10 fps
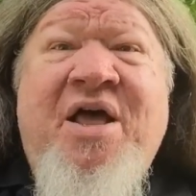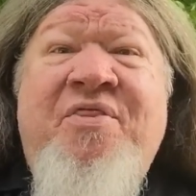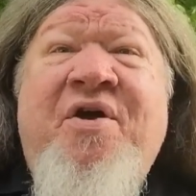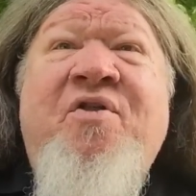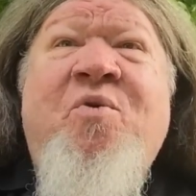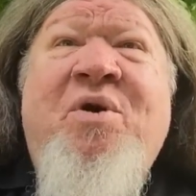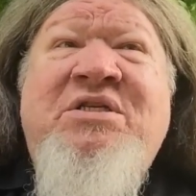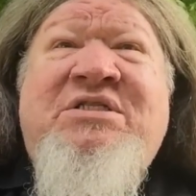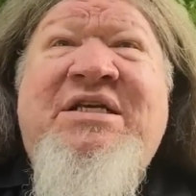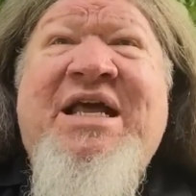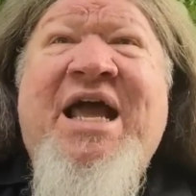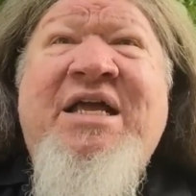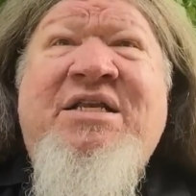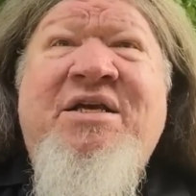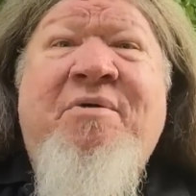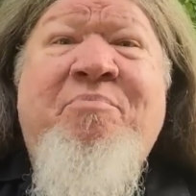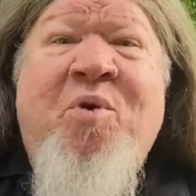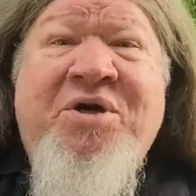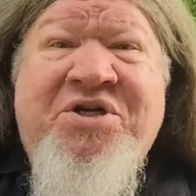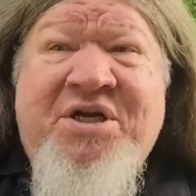They're the ones that hate
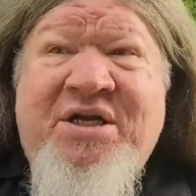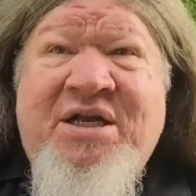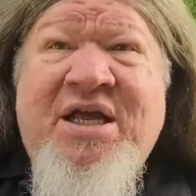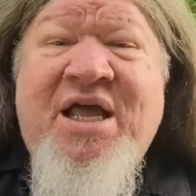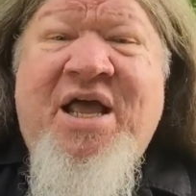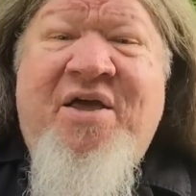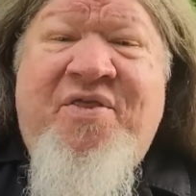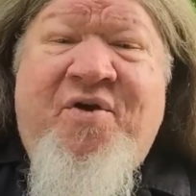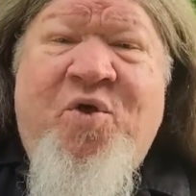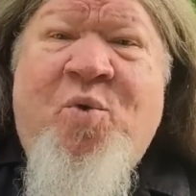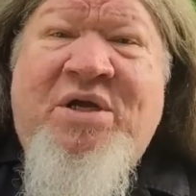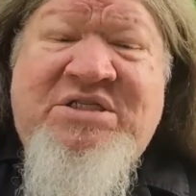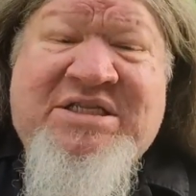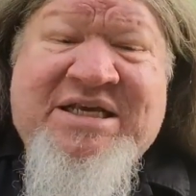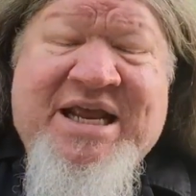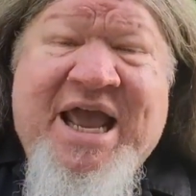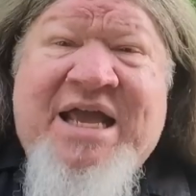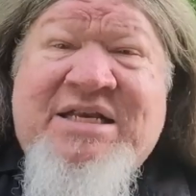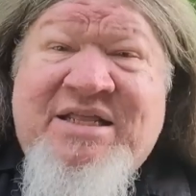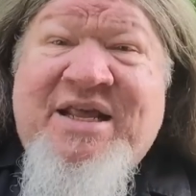abortion. They're the ones that
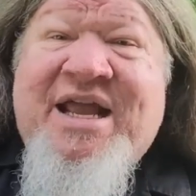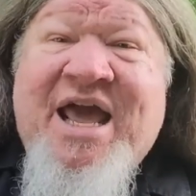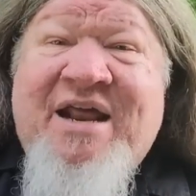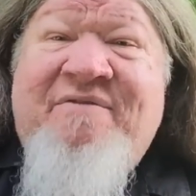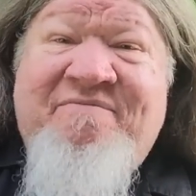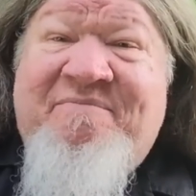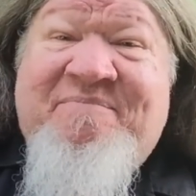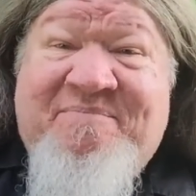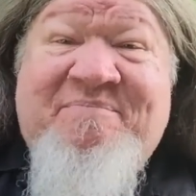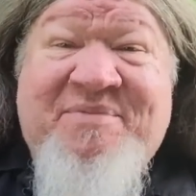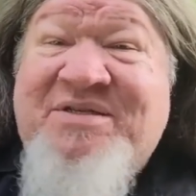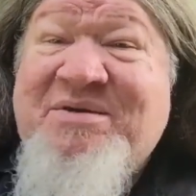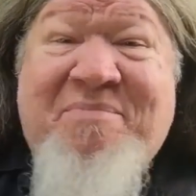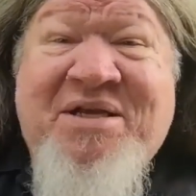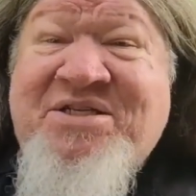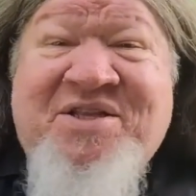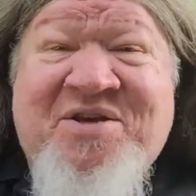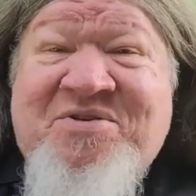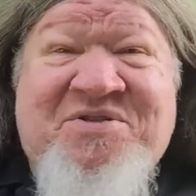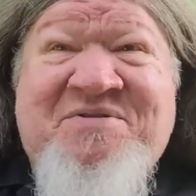hate, and they kind of, there's a bunch of
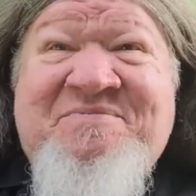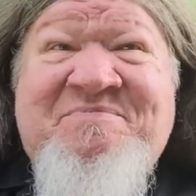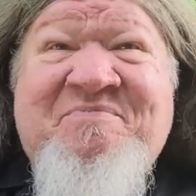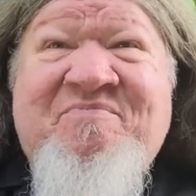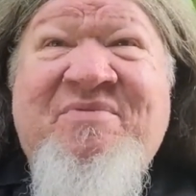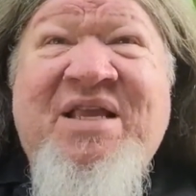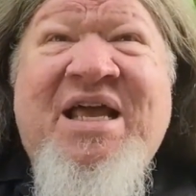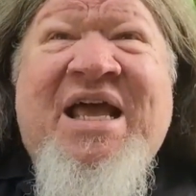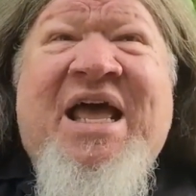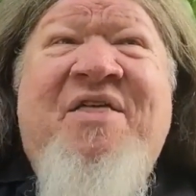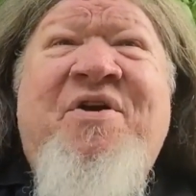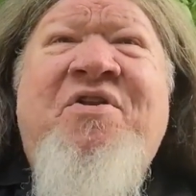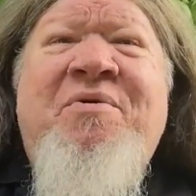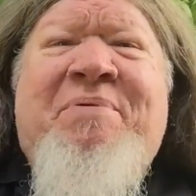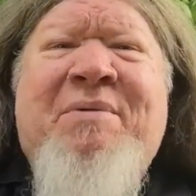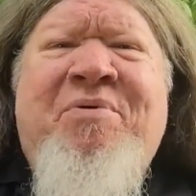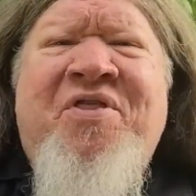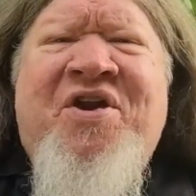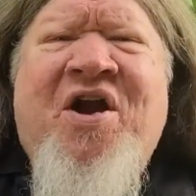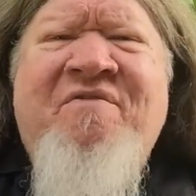those. They're the people
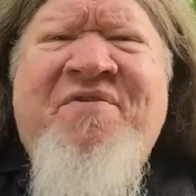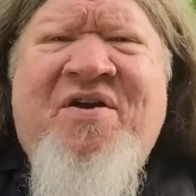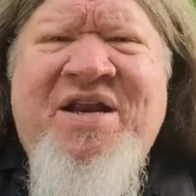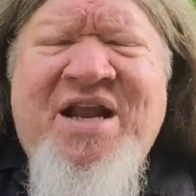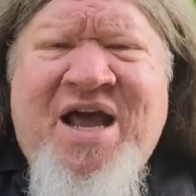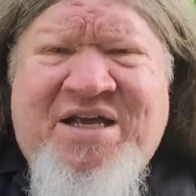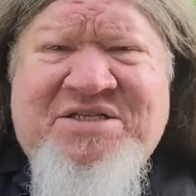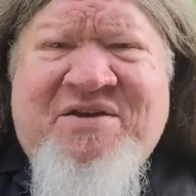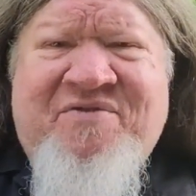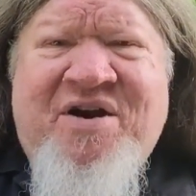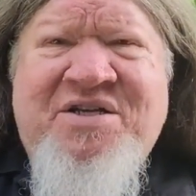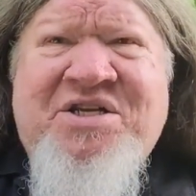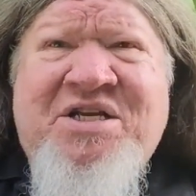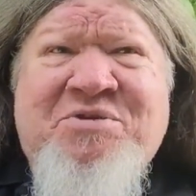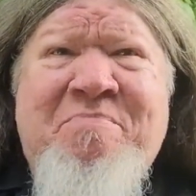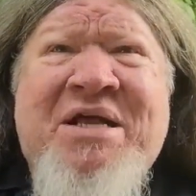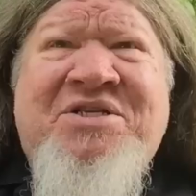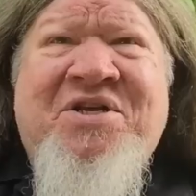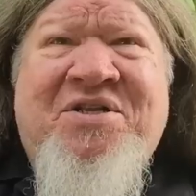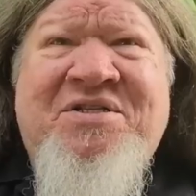that aren't very nice. They're very
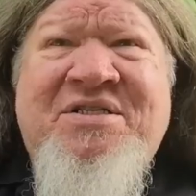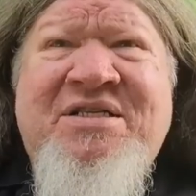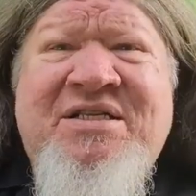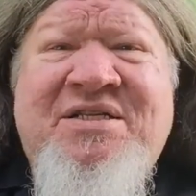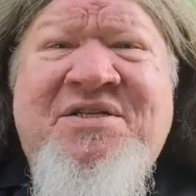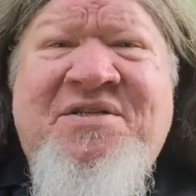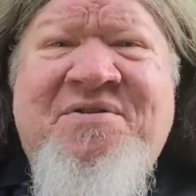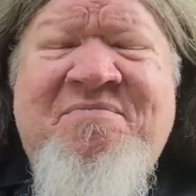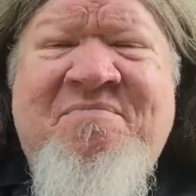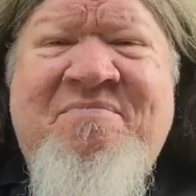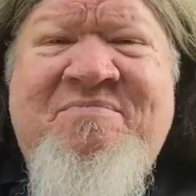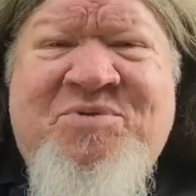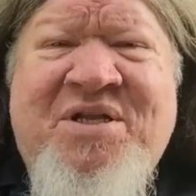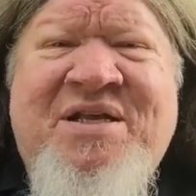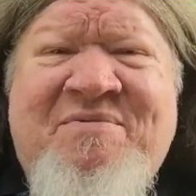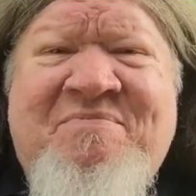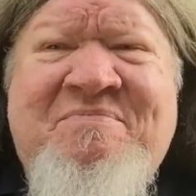judgmental. Really?